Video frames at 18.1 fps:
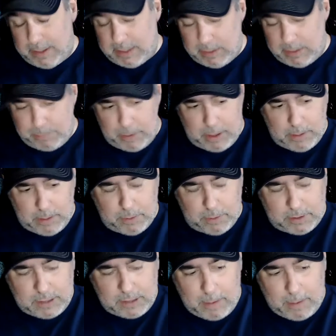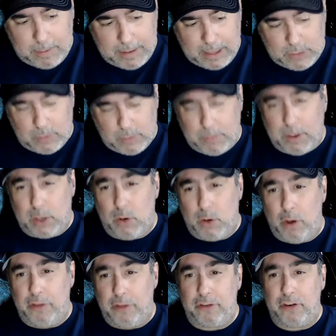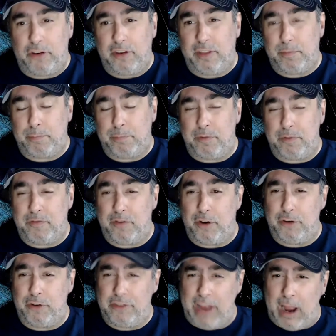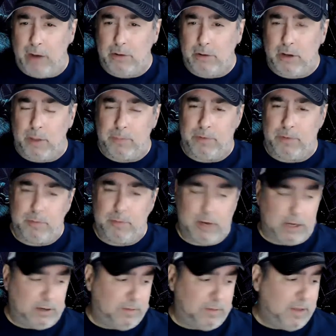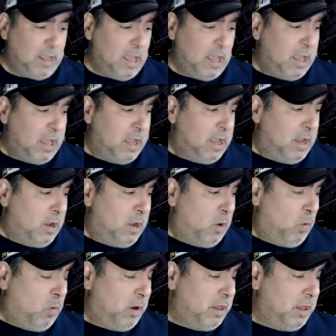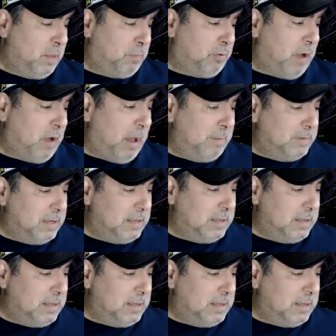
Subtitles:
is the most common. That's what I'm going to call the sort of the perverse outcomes objective. One of the problems is